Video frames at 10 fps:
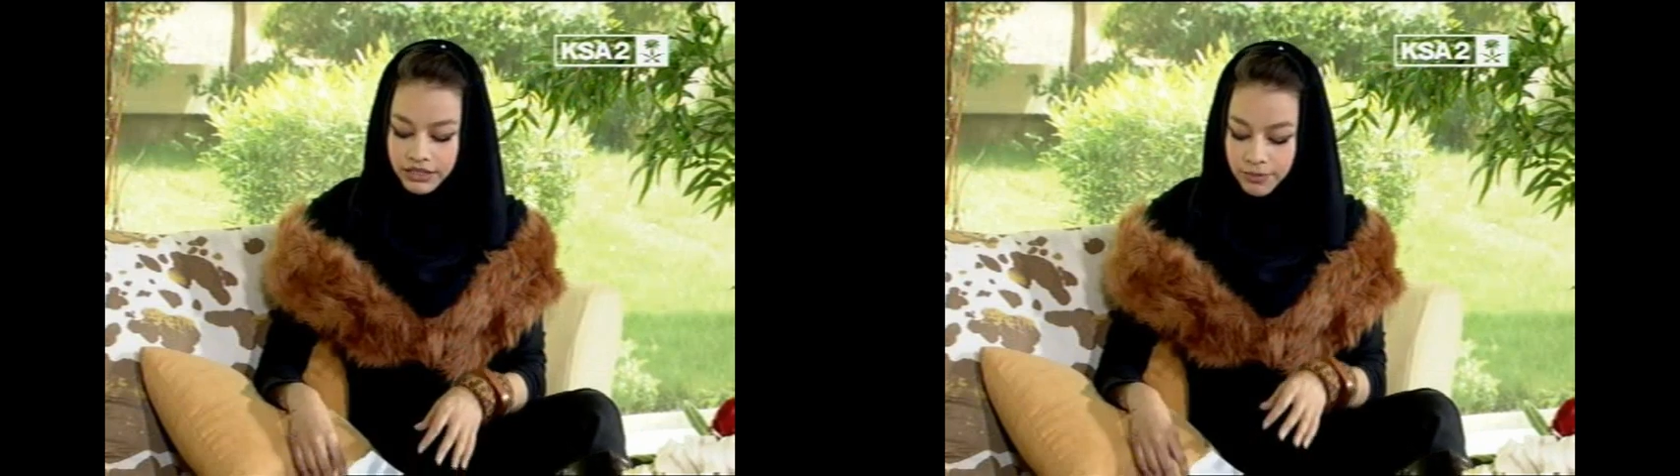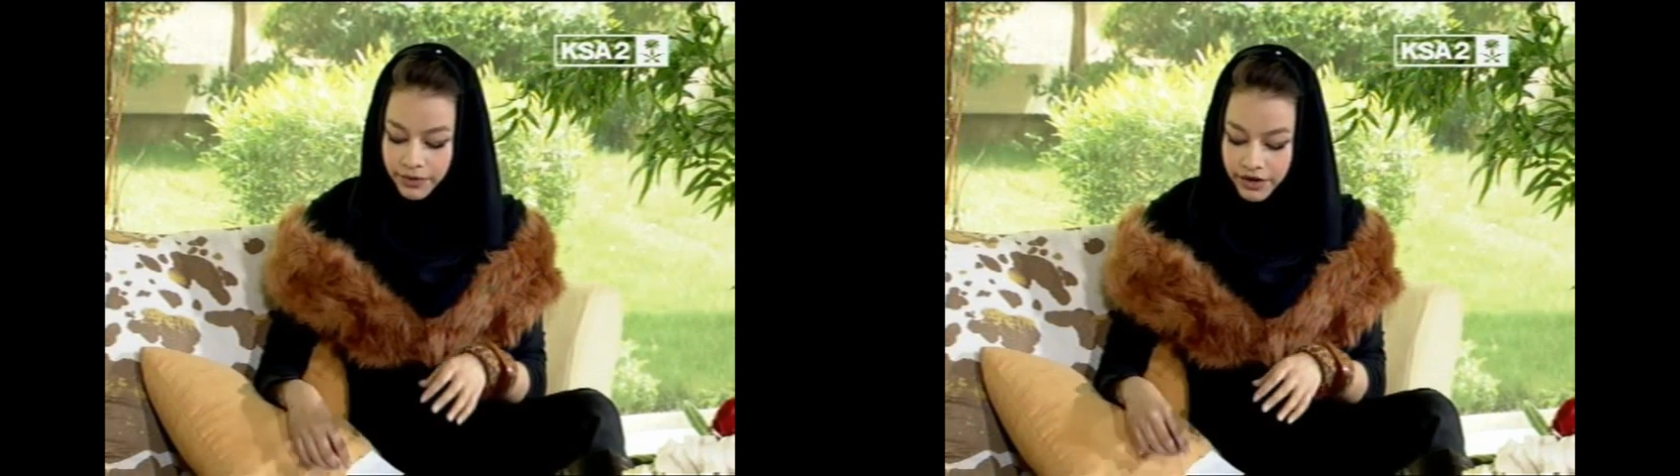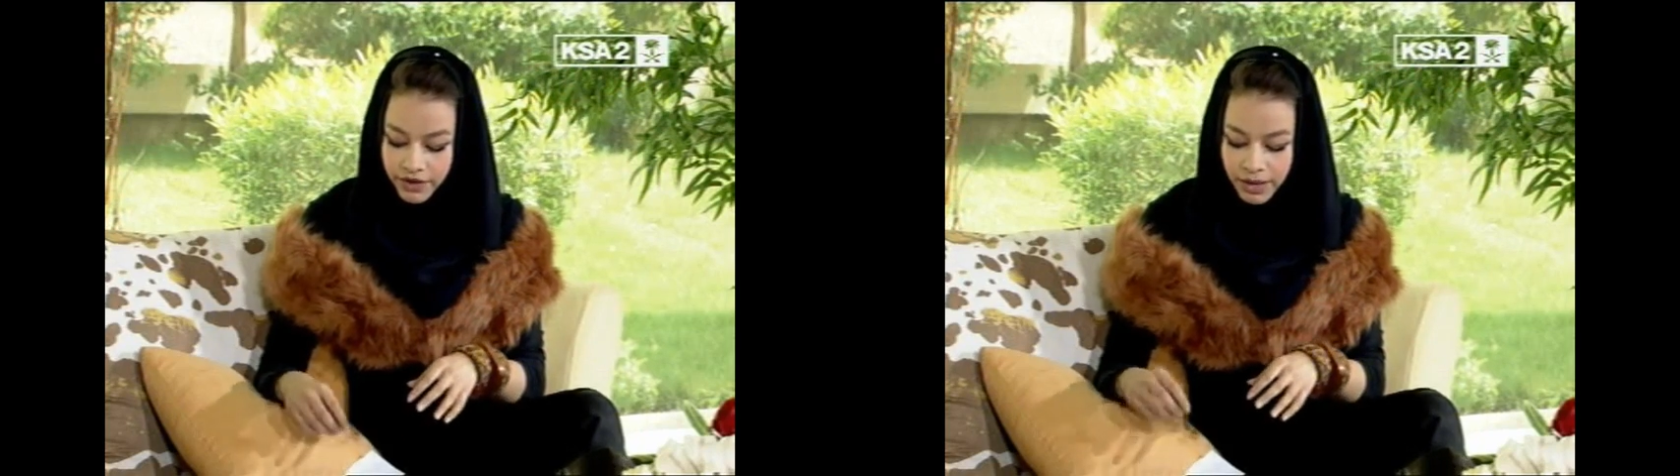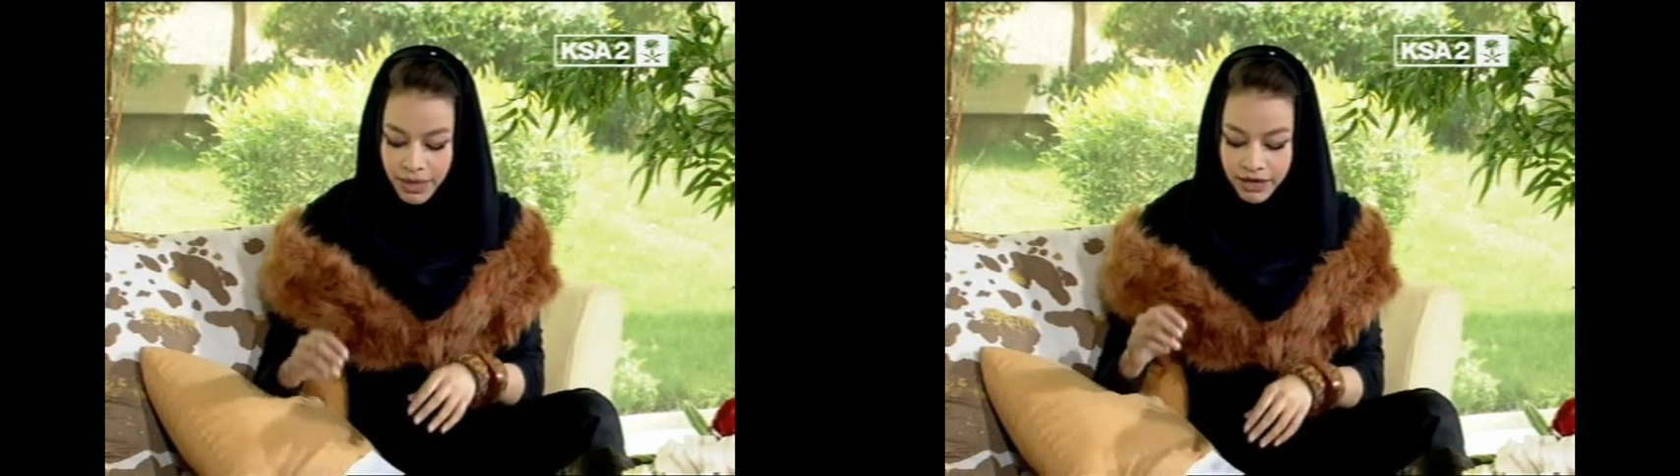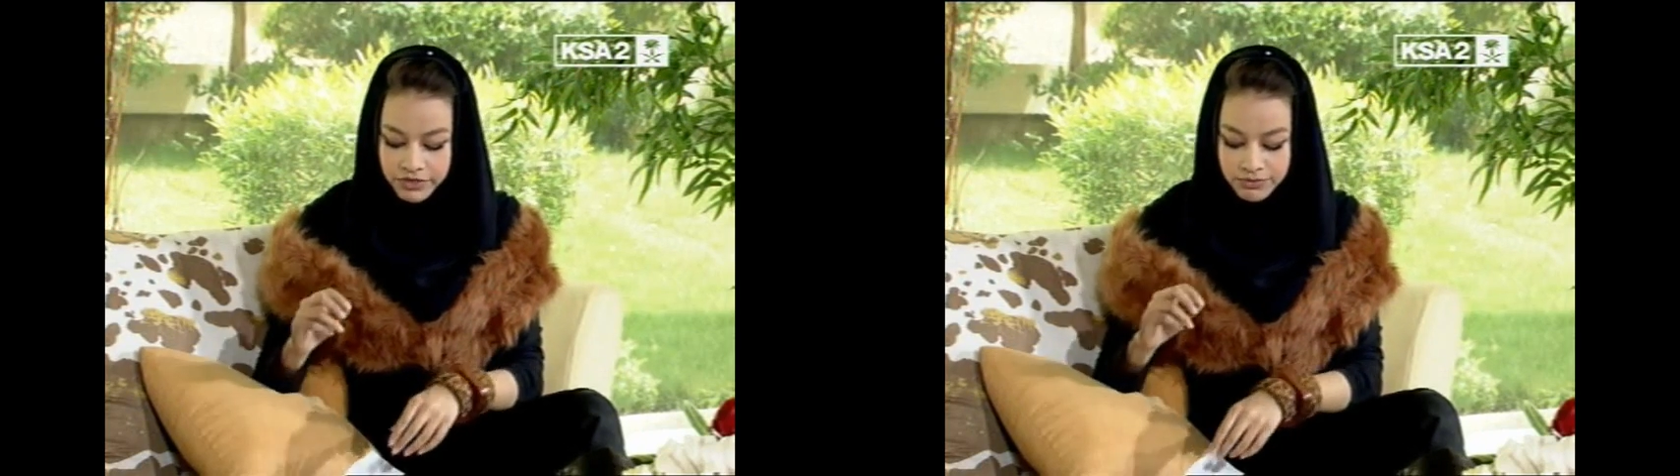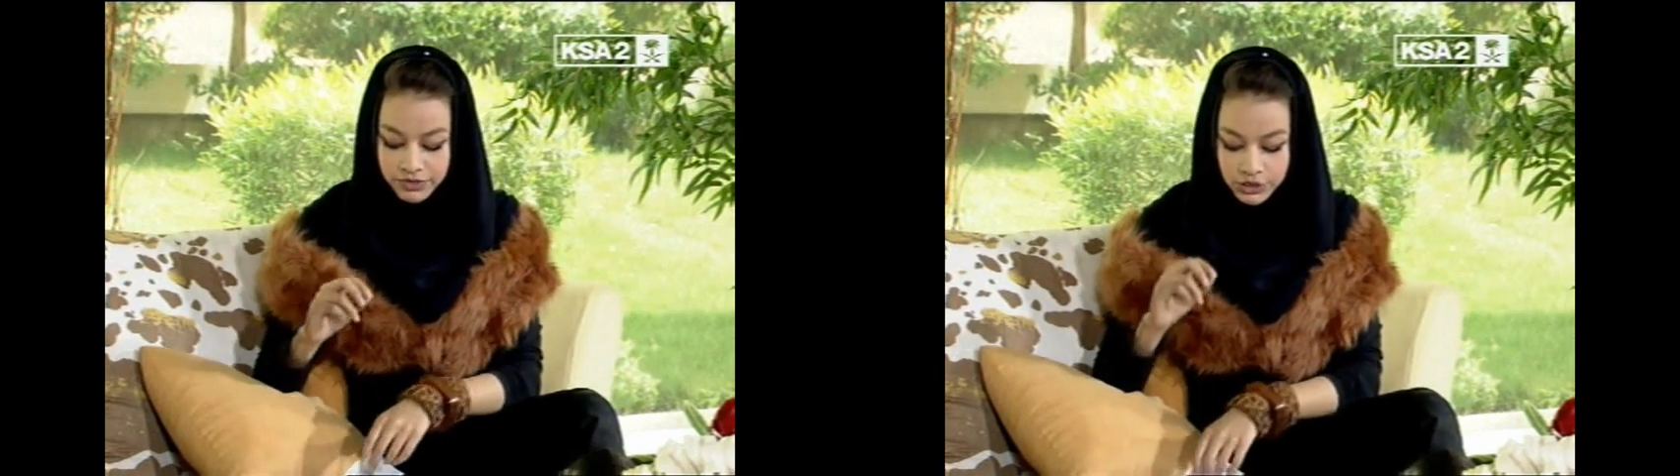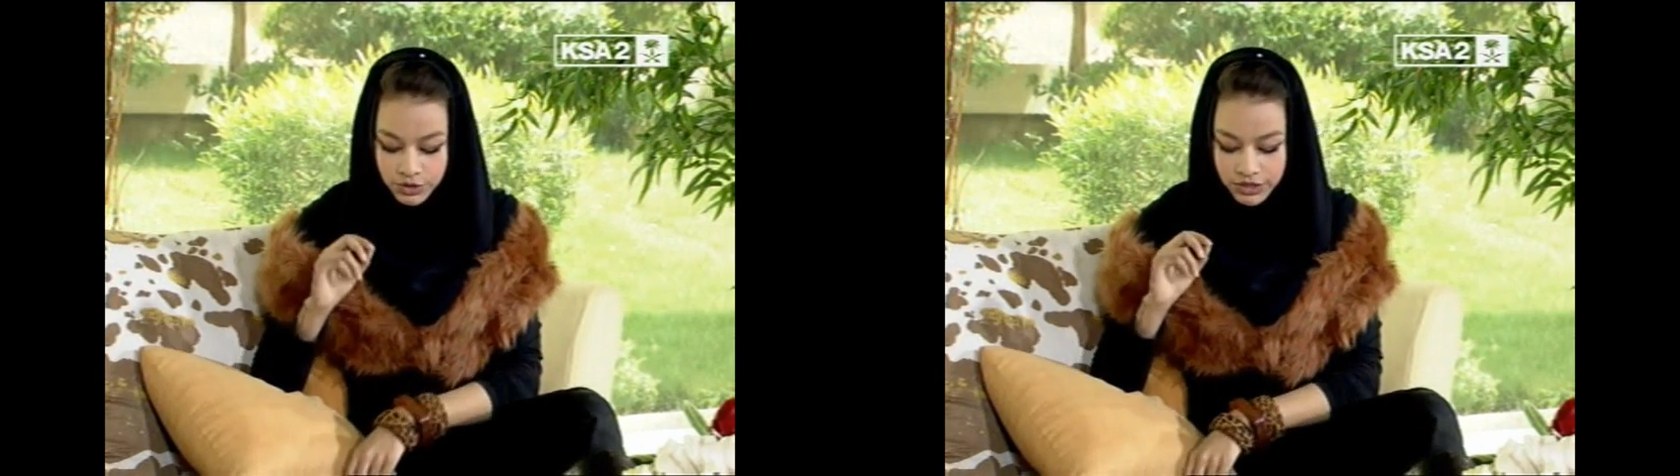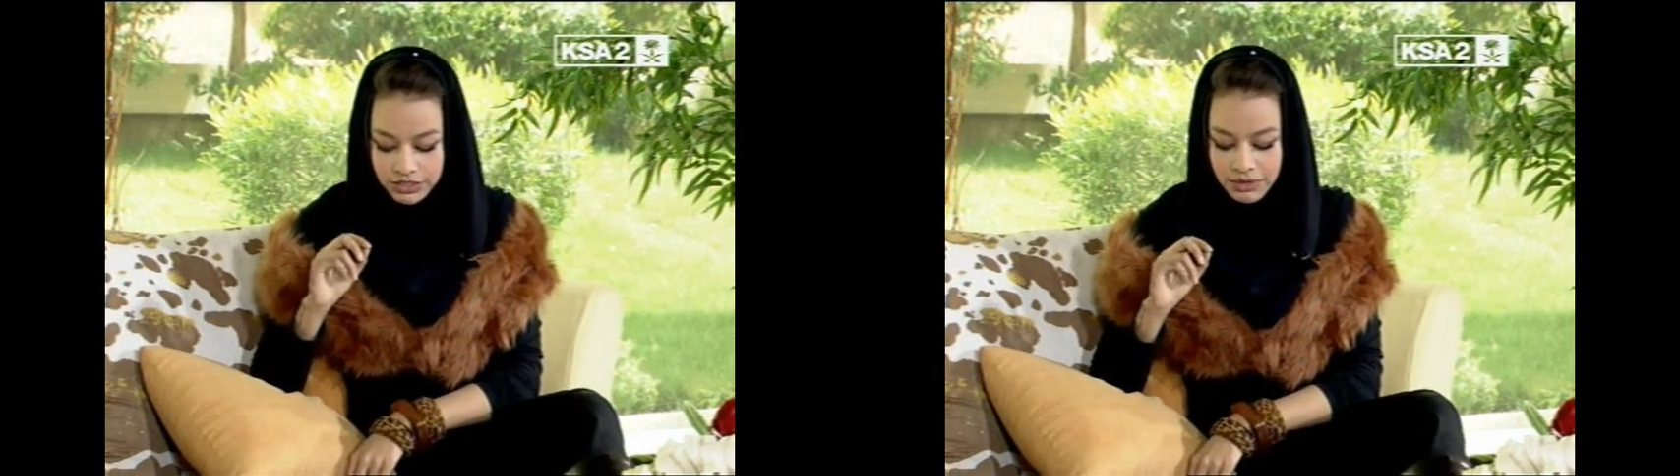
in the program, after which we're going to